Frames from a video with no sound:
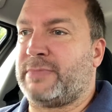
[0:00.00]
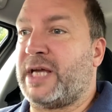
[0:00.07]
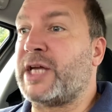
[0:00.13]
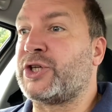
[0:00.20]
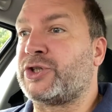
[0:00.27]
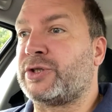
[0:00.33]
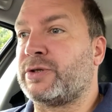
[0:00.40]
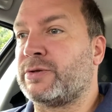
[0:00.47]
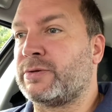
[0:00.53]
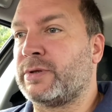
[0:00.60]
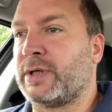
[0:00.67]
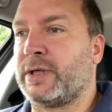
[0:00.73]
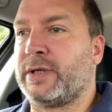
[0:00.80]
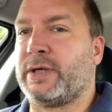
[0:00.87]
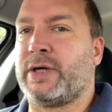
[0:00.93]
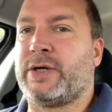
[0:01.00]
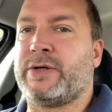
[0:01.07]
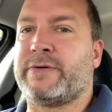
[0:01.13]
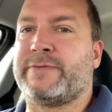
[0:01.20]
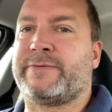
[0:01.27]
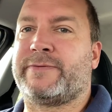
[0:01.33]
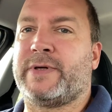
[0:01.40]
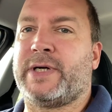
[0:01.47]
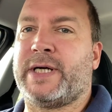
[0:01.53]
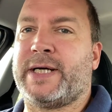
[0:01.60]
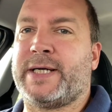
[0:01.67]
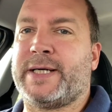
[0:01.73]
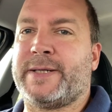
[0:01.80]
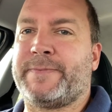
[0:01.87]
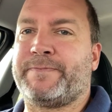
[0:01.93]
issue of,
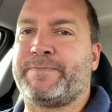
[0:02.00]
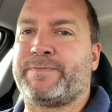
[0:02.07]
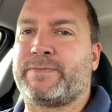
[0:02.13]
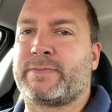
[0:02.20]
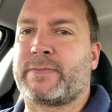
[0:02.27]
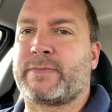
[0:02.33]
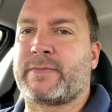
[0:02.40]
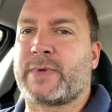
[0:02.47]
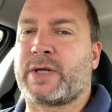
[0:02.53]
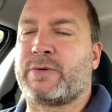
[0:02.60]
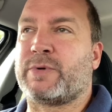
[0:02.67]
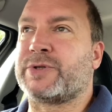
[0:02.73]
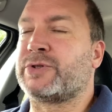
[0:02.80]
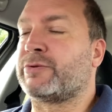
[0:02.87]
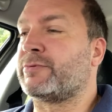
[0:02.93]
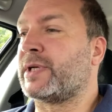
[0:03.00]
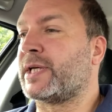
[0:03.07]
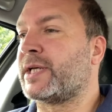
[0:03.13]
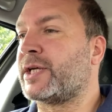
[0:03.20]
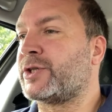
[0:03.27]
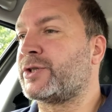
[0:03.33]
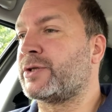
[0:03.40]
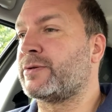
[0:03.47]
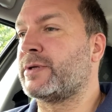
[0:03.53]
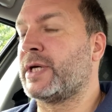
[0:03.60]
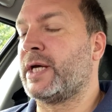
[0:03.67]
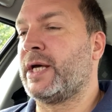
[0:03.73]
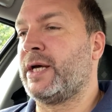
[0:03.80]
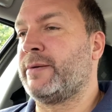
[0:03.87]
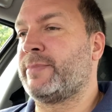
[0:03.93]
well, it's not really an issue.
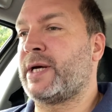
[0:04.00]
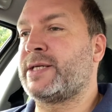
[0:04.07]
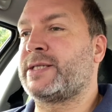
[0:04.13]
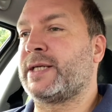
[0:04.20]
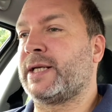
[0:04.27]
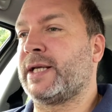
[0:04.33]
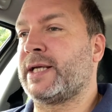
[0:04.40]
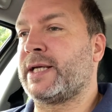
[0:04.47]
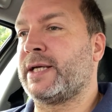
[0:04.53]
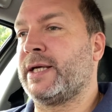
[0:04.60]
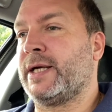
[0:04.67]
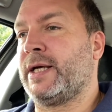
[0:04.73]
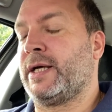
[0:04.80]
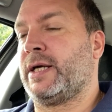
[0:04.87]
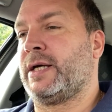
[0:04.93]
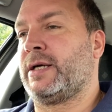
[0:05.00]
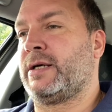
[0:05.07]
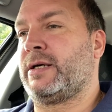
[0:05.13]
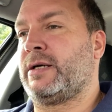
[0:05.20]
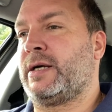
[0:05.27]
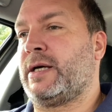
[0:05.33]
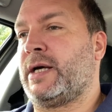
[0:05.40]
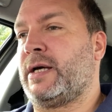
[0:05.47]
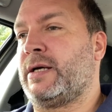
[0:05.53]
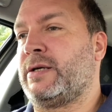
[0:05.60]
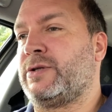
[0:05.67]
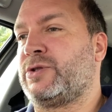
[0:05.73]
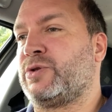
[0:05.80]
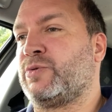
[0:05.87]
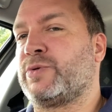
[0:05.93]
Basically,
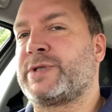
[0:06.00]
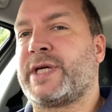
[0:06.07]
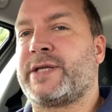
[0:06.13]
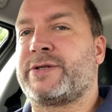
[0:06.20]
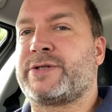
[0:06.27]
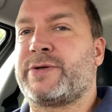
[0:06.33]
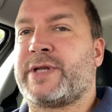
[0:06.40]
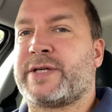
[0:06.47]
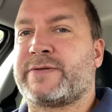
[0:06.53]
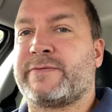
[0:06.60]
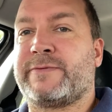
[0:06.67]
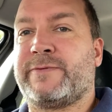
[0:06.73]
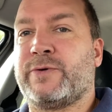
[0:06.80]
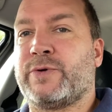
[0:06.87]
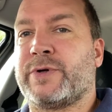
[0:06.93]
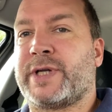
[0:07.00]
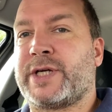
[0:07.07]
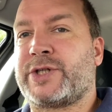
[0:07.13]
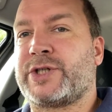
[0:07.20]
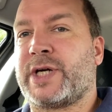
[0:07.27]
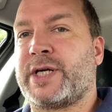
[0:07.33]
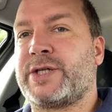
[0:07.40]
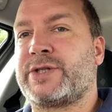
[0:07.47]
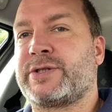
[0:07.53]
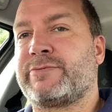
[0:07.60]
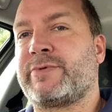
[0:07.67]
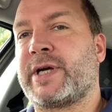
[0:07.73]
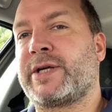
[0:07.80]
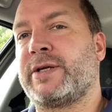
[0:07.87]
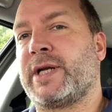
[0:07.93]
towards the end of 2004, they changed the
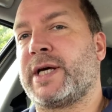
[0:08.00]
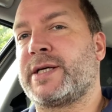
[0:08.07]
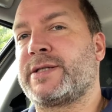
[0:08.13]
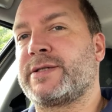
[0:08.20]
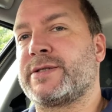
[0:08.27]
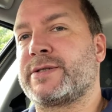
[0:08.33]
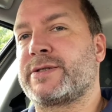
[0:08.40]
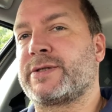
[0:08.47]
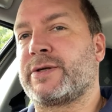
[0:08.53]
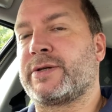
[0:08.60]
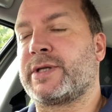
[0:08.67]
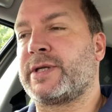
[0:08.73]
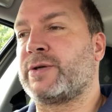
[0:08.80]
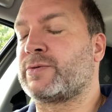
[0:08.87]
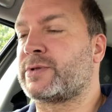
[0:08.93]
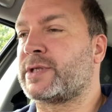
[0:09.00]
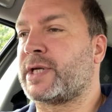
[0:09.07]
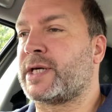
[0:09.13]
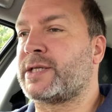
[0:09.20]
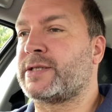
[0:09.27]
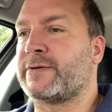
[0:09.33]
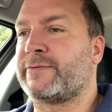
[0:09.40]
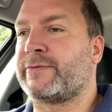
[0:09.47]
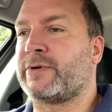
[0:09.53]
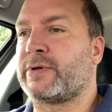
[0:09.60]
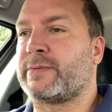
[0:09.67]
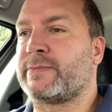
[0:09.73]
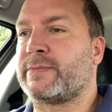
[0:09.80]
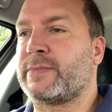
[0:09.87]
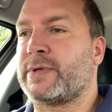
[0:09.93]
regulators on the alternator
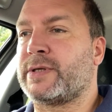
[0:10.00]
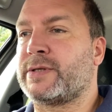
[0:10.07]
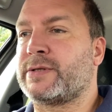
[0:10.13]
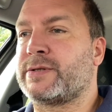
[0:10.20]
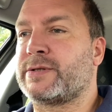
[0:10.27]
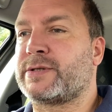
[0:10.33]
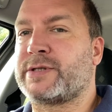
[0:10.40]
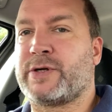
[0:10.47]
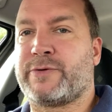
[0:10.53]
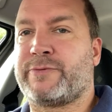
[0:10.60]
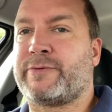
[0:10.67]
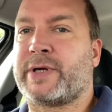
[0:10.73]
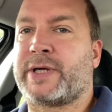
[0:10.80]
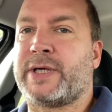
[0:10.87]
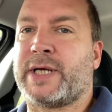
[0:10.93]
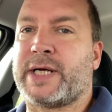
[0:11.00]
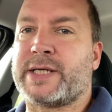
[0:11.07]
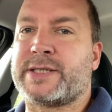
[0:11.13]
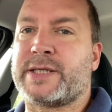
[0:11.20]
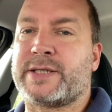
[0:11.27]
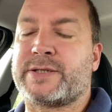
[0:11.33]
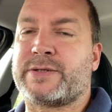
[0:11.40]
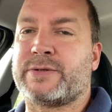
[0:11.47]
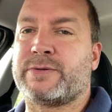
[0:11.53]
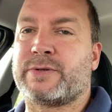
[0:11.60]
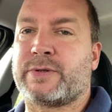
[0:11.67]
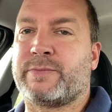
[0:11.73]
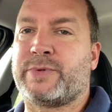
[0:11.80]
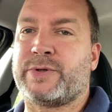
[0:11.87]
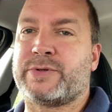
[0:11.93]
from self-regulating to
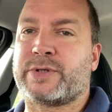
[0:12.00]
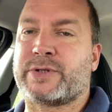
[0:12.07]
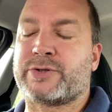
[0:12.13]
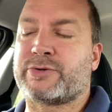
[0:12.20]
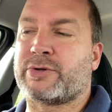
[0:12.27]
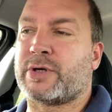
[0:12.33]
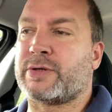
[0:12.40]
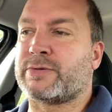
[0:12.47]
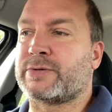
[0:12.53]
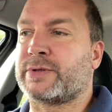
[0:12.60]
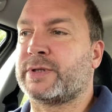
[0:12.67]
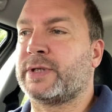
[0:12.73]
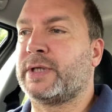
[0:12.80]
computer-controlled.